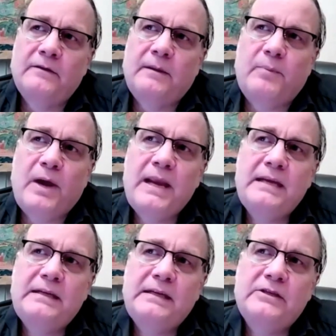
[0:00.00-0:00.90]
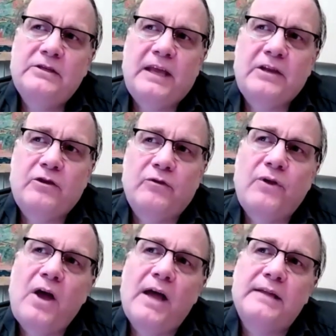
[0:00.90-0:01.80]
the brain is like your
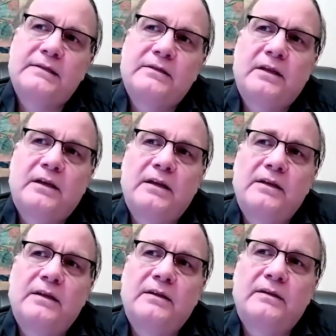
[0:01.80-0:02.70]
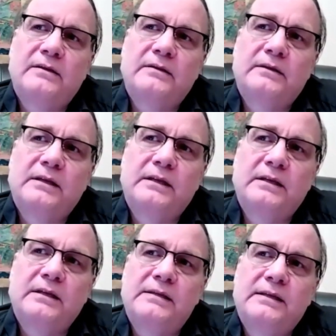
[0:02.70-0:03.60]
thoughts the
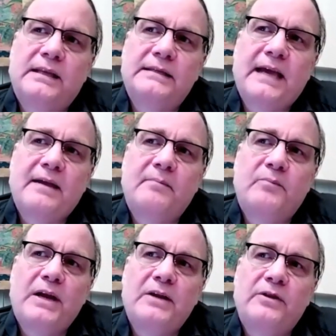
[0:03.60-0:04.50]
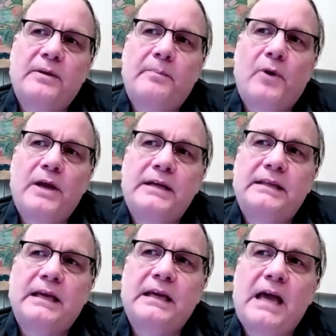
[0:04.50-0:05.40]
the the second brain or the brain in
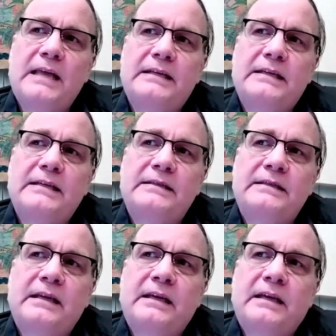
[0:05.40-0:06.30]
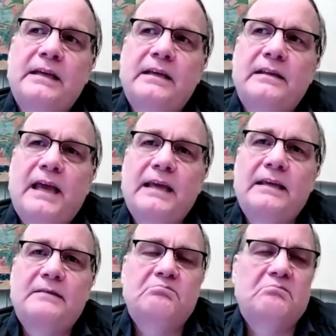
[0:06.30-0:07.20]
the gut is
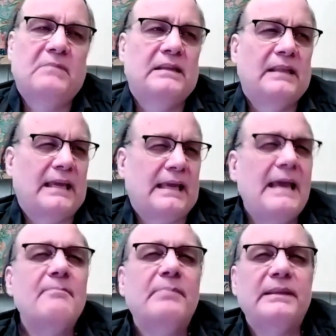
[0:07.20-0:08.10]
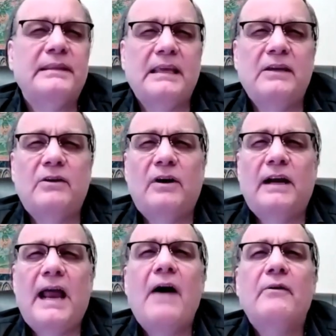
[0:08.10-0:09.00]
like like empathy
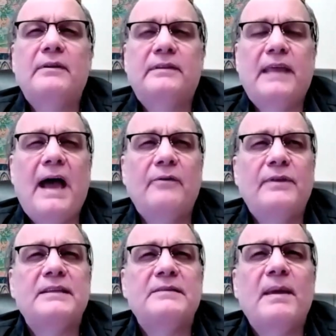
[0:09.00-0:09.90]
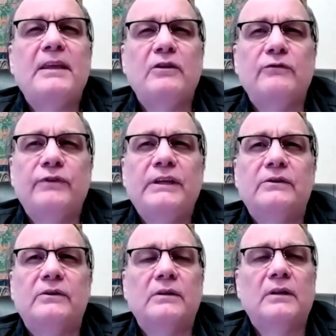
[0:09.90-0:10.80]
or how it how things make you
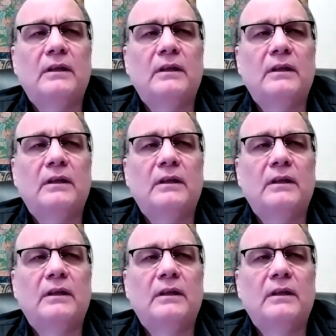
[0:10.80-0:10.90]
feel